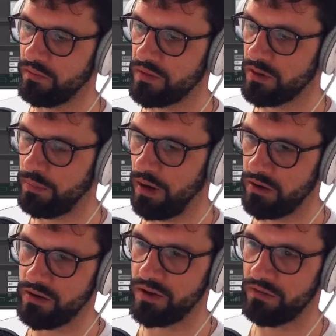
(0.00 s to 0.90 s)

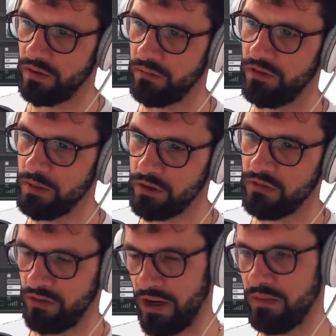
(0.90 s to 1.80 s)
topology from frame to
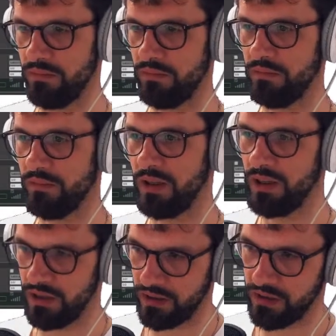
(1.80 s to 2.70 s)
frame
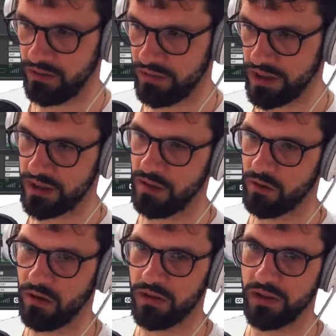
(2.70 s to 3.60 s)
in a real-time
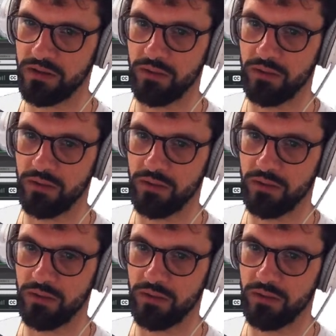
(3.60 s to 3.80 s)
context?